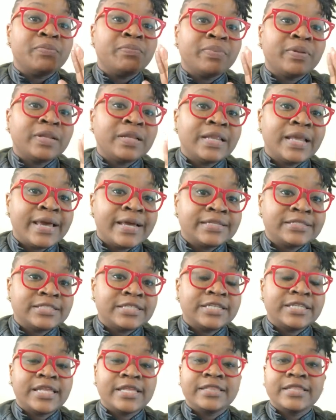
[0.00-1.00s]

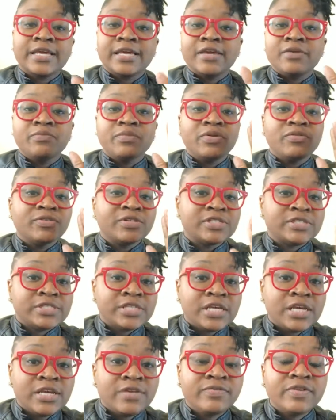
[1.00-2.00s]
planted, that they can be
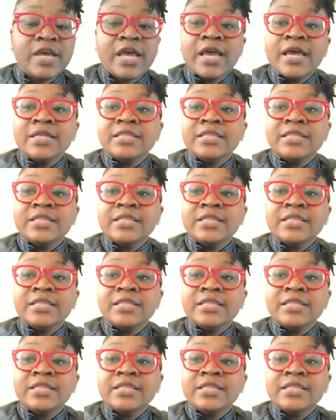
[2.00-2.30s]
received,